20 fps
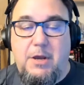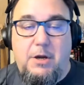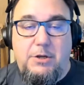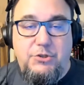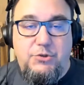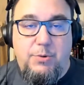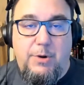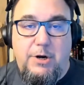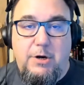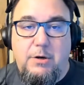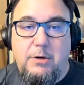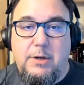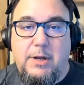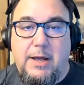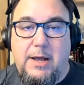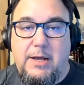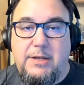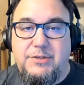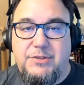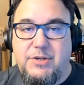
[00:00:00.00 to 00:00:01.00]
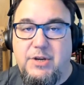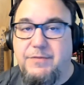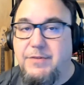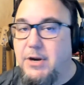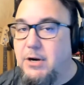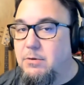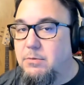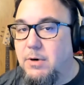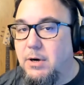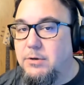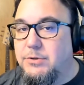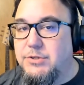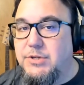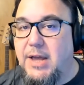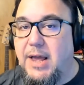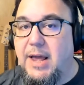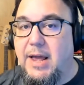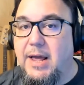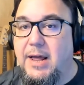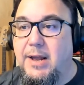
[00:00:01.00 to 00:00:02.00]
on Twitter, Stephen L. Rose,
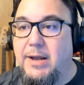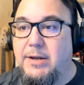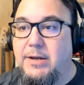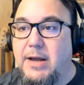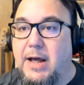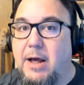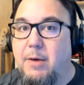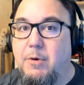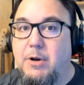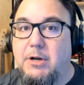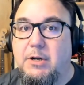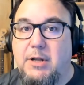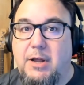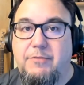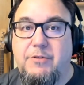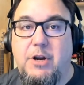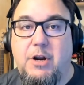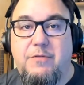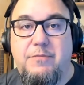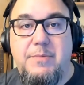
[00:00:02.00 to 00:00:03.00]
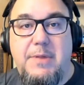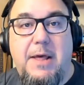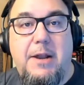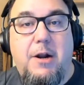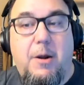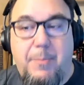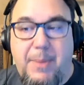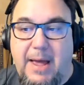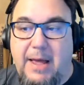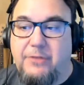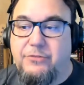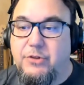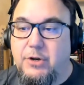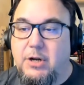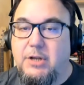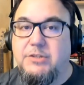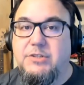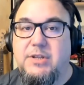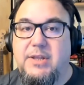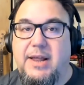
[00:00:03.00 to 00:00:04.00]
and I would love to hear from that. And I'll pass it
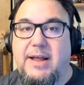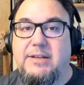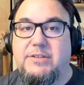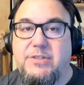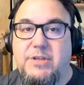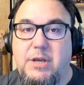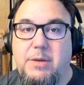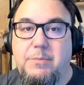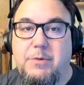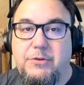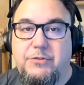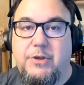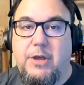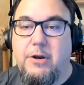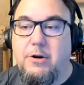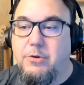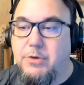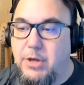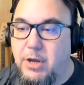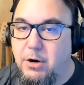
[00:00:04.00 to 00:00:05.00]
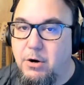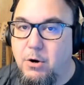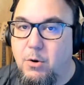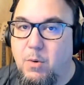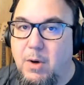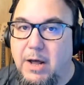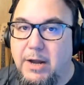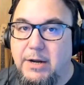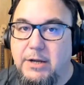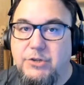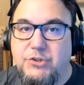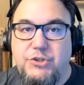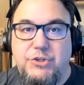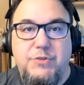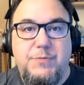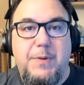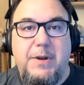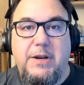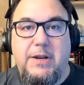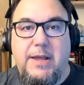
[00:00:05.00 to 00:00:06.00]
on to that team because I know Kira Wana, she's
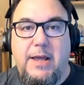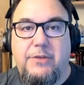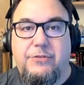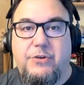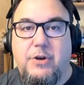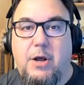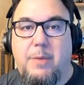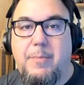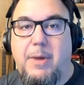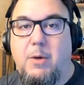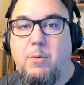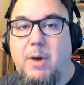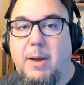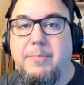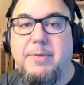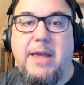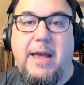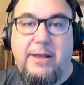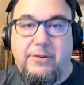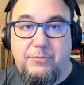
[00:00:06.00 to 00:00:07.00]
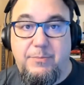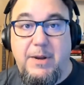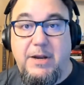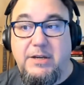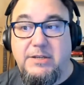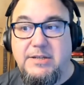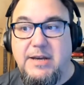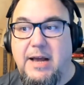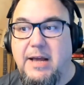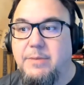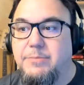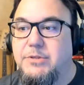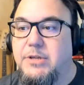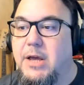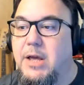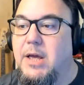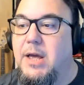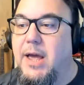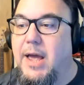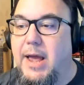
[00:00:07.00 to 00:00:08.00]
been a guest on my webcast many times,
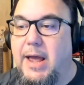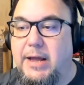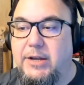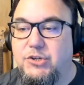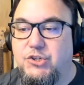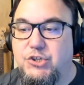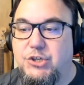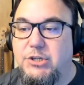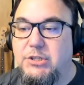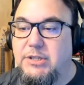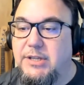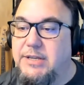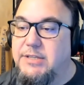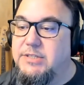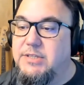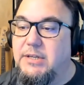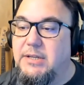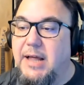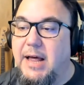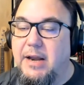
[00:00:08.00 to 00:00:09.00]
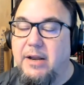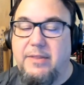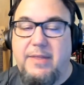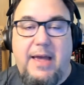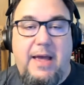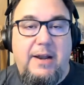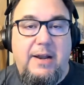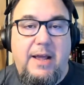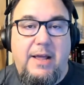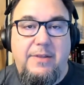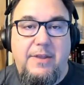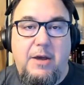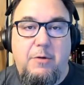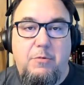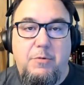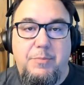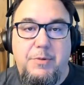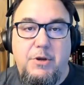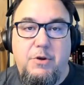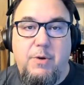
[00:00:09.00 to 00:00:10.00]
and she leads a lot of that, and that
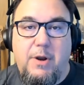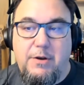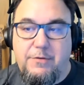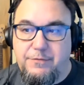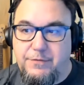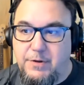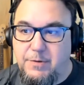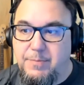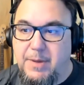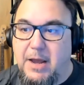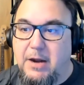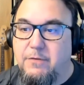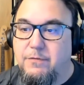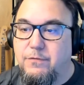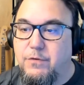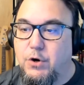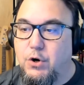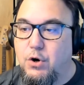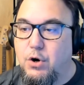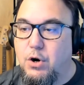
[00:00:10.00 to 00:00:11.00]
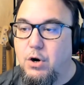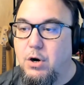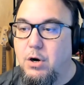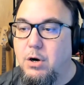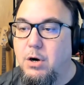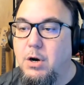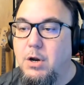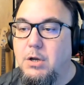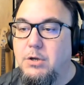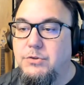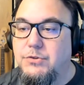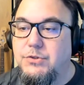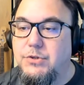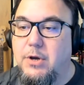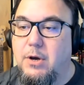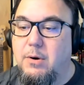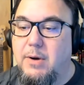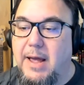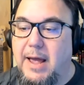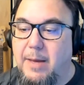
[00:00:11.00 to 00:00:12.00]
would be great feedback for her.
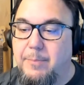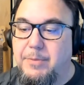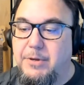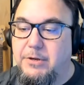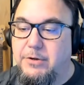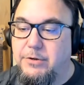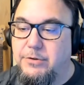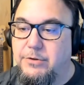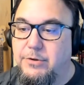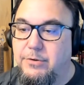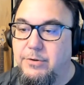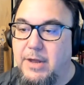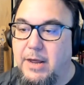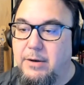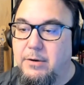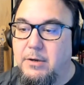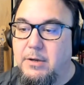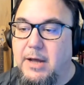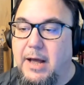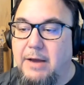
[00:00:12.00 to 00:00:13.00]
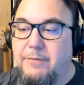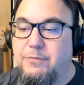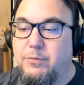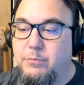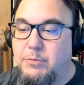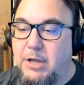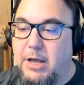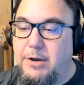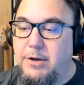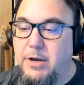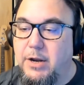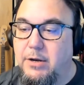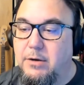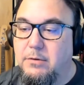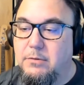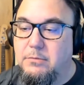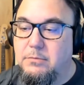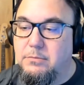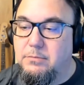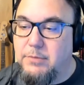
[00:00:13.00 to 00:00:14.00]
So happy to do that. Hi from London.
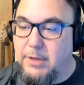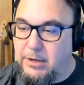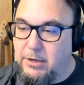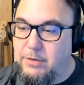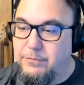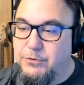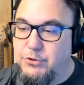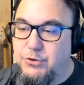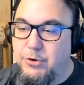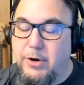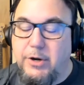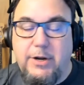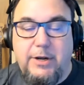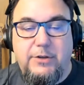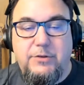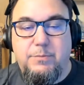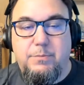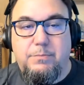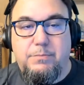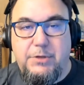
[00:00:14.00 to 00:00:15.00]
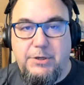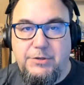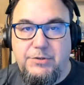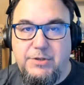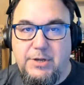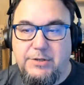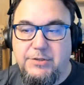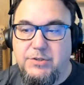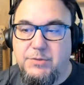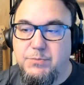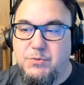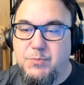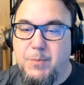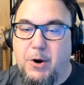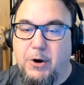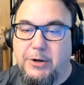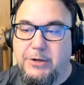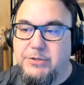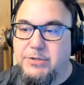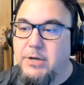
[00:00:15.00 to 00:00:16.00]
Thank you for joining us. Please send some
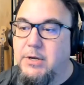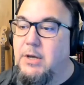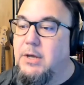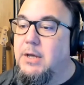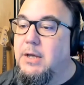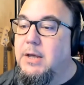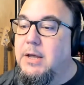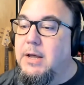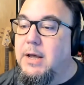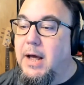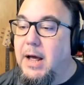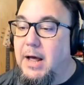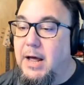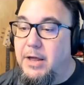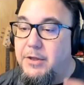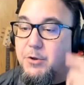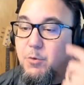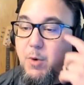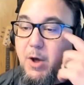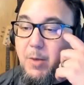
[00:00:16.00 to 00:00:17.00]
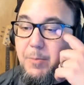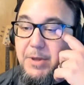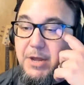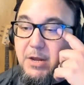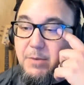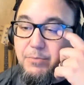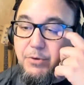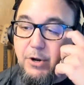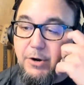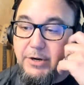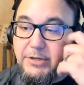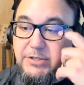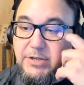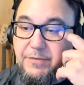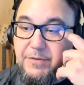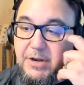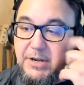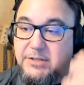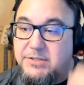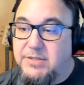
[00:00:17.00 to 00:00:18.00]
Smarties. The Wellbeing and
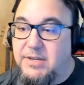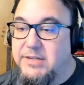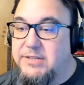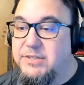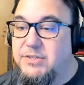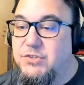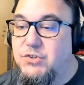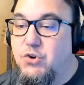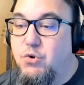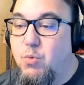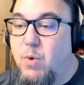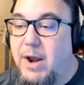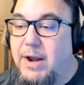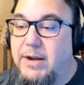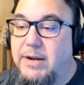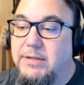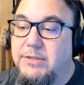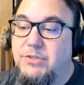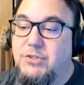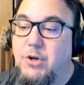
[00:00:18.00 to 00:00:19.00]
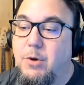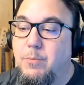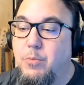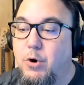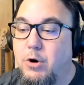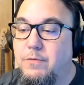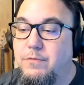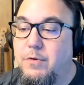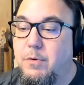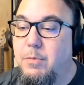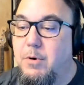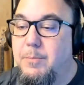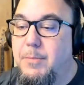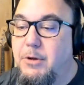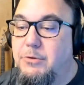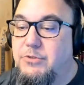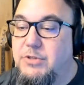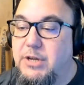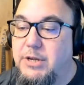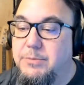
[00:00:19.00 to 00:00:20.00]
Productivity Insights is great and so important for
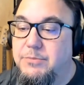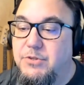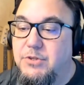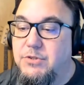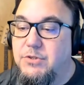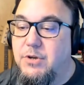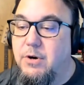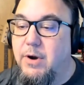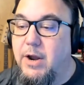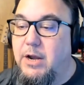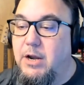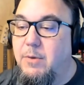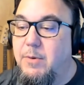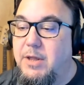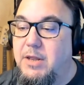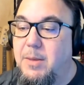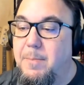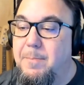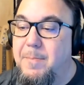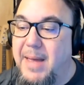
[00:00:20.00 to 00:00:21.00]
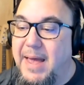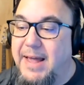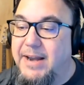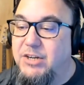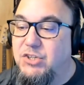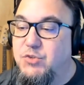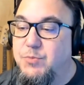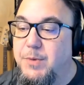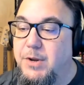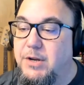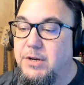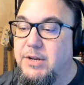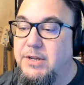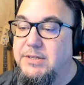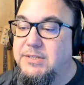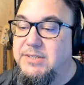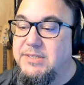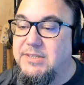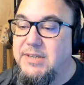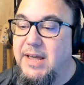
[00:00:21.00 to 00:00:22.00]
remote teams. Is there any way that management
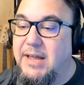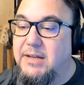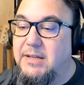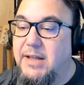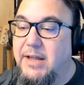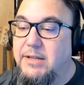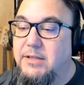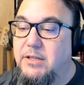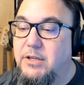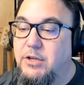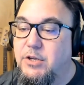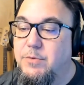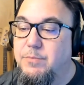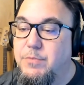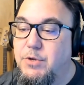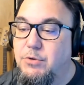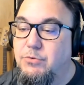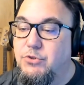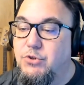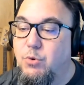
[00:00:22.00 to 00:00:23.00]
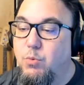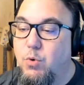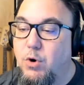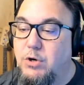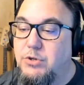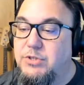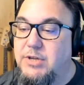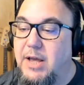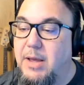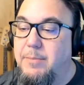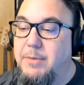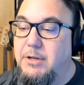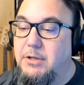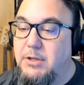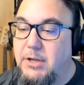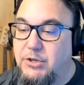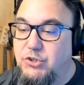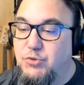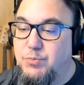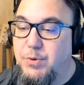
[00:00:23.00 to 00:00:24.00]
can set like the commute to work time and
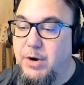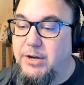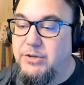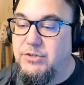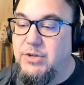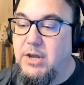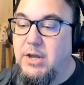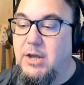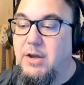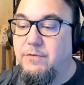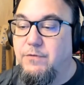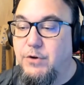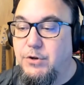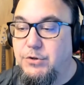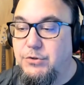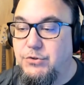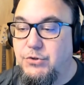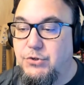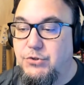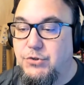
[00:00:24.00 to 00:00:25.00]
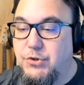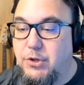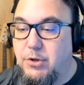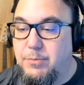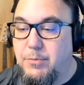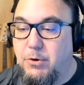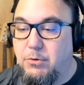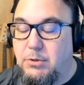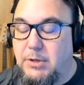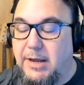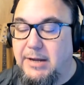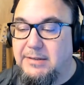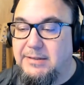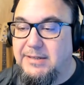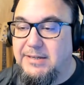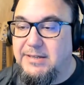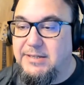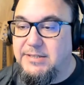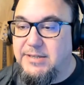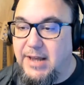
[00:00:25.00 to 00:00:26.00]
lunch breaks for users so they're more
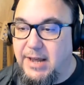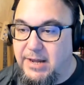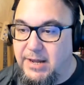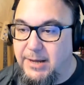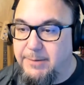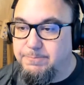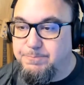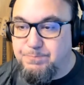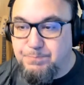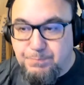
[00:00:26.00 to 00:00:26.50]
likely to take it?